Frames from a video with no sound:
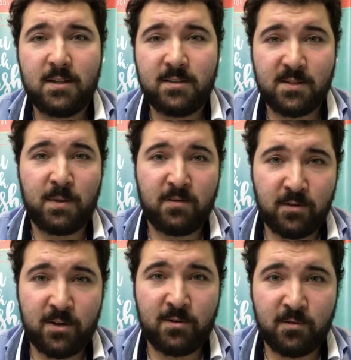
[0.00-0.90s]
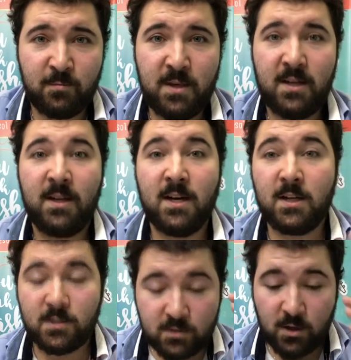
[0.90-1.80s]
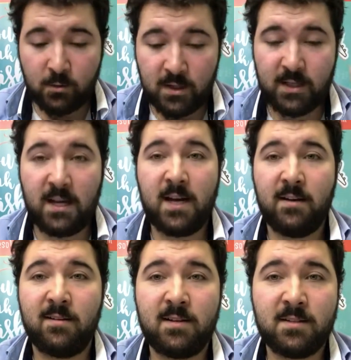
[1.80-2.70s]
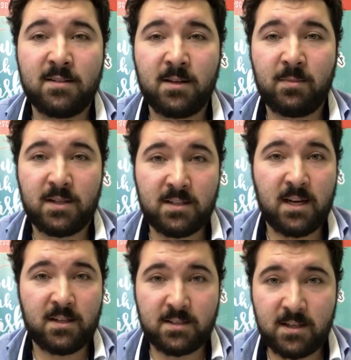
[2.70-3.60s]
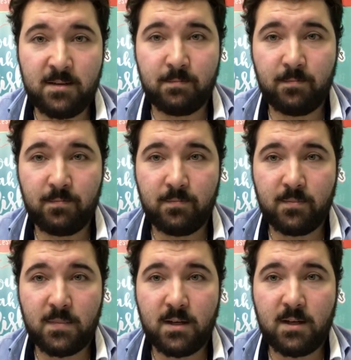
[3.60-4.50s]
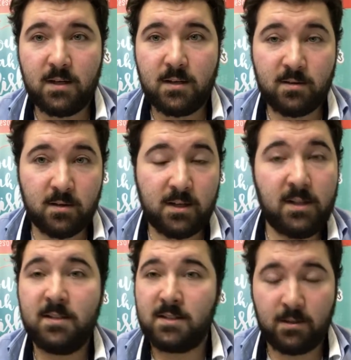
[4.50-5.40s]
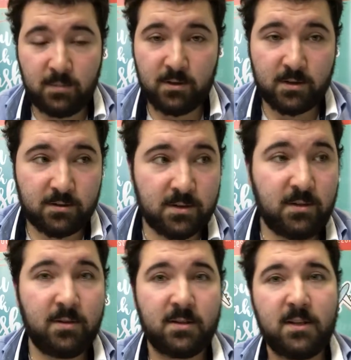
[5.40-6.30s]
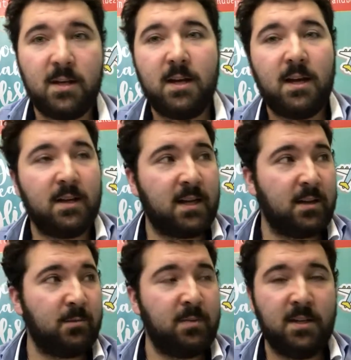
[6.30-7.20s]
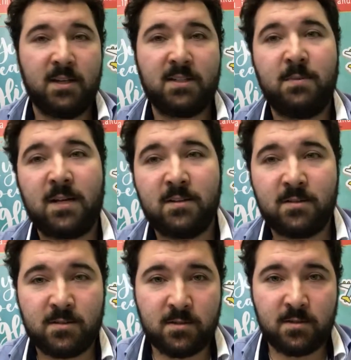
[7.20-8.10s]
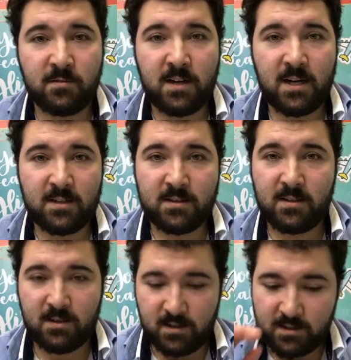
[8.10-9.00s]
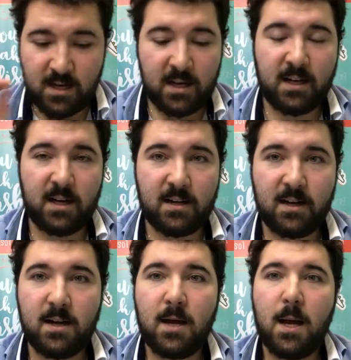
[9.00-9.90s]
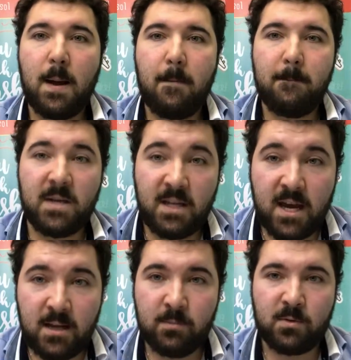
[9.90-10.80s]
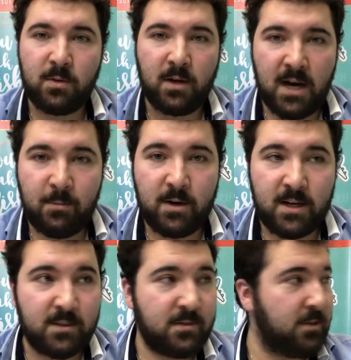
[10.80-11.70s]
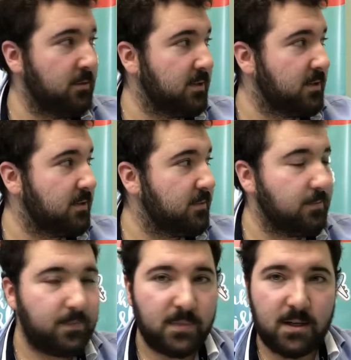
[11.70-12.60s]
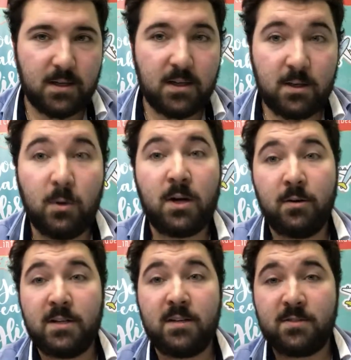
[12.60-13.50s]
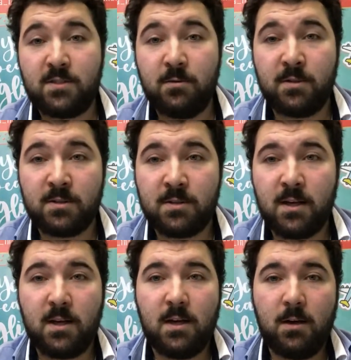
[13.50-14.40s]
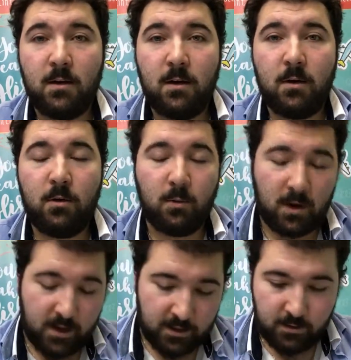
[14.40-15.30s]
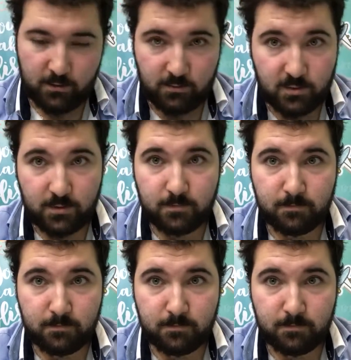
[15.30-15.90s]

just by virtue of being so engaged into something tailored to him. Sure, he's a miracle student and cannot be expected to serve as tagline. Games with your hyperactive students. You are going to have students who are unenthused.